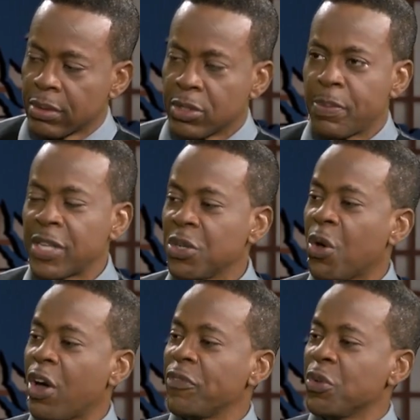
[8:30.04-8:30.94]
So, Pastor,
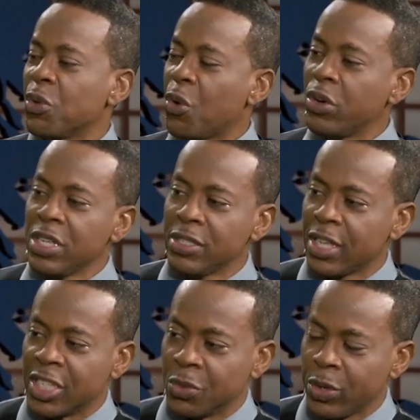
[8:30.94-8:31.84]
after all these
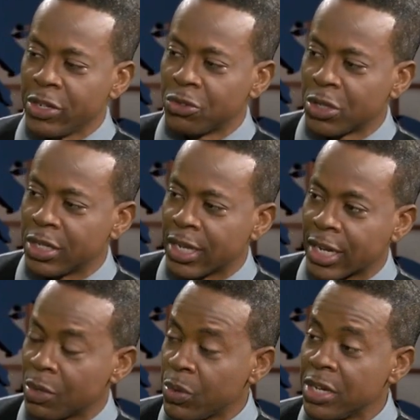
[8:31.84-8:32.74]
years, we in Trinidad
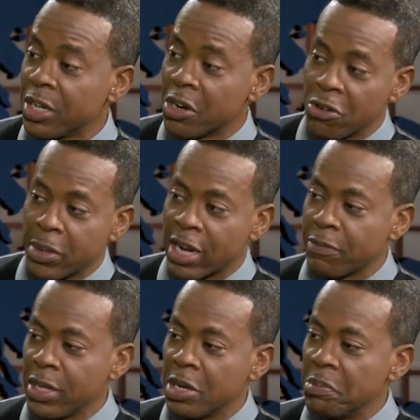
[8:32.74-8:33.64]
and we in the Caribbean have
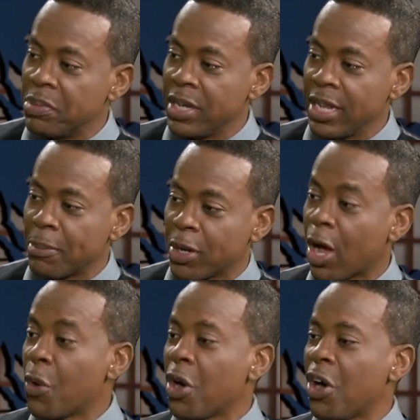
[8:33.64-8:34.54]
been complaining about
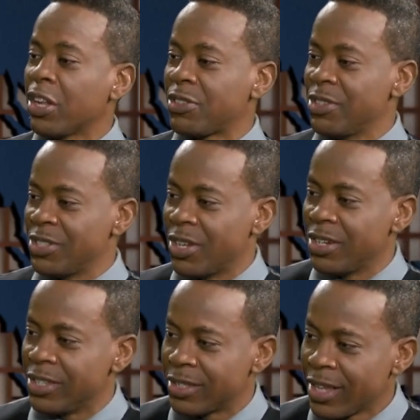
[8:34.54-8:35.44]
how hot the sun
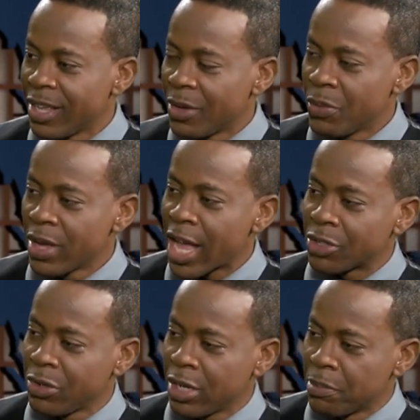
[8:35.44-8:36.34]
is. We are
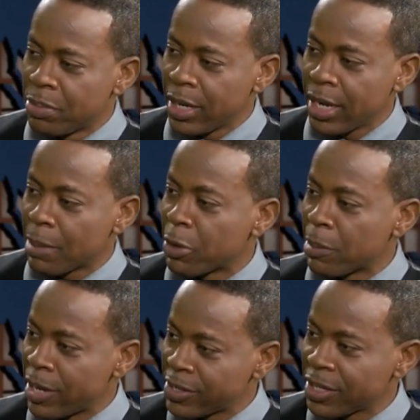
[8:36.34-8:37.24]
actually complaining about a
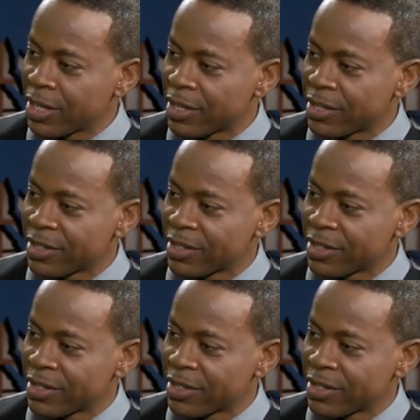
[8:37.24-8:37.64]
blessing.